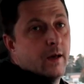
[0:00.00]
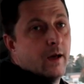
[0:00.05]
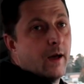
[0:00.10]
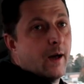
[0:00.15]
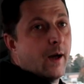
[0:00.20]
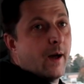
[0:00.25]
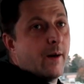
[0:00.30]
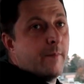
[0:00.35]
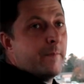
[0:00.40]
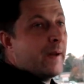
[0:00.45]

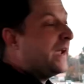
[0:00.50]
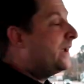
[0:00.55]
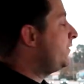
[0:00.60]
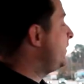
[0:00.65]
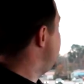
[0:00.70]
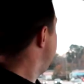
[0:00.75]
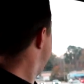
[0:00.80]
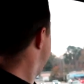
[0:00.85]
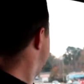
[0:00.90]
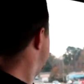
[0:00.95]

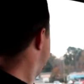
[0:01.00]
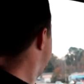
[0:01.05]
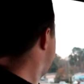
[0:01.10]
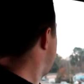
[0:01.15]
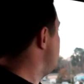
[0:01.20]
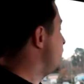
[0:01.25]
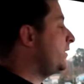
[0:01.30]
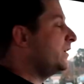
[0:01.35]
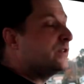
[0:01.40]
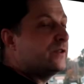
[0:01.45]
Mainly, you
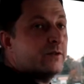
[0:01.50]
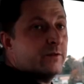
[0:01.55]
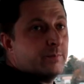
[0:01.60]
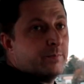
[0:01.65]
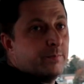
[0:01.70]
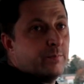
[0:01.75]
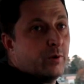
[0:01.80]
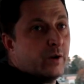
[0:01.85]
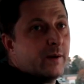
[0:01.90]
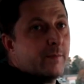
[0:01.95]
know, this is
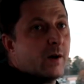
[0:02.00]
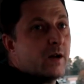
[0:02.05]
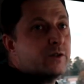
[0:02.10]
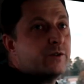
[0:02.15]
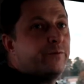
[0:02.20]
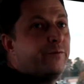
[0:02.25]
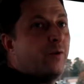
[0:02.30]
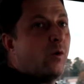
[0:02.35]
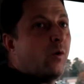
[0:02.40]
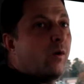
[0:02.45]
pretty
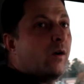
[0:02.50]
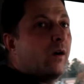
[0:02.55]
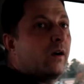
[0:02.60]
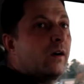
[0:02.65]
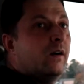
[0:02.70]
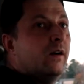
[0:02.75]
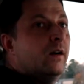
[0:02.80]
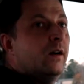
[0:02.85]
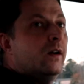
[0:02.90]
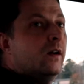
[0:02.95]
much for,